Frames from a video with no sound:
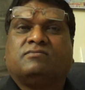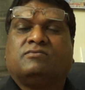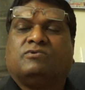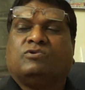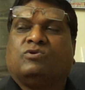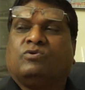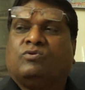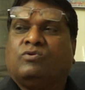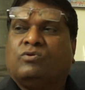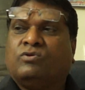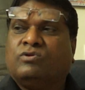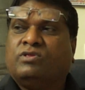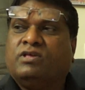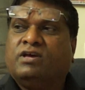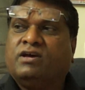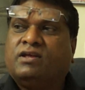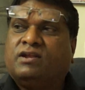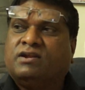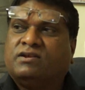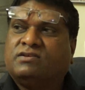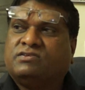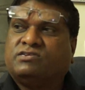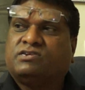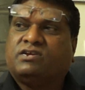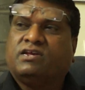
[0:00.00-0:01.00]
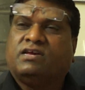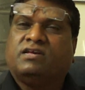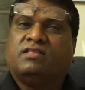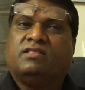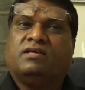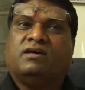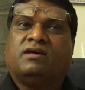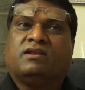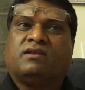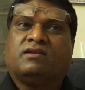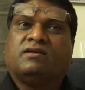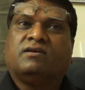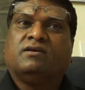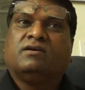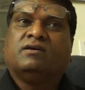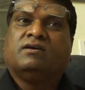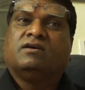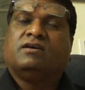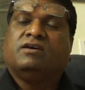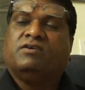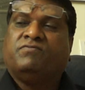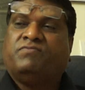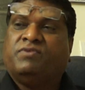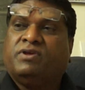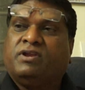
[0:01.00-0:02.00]
You go there and stay there.
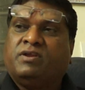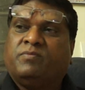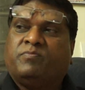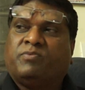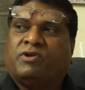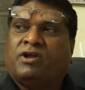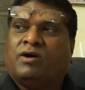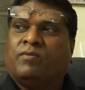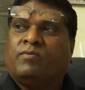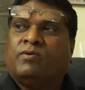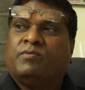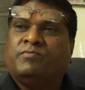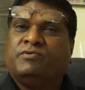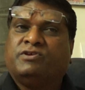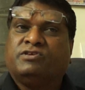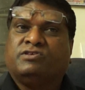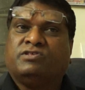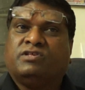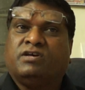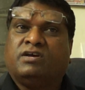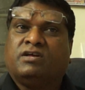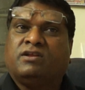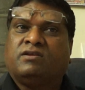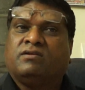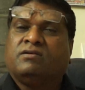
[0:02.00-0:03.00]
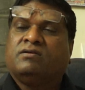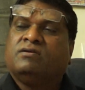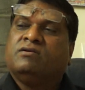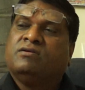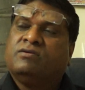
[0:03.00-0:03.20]
If any problem is there,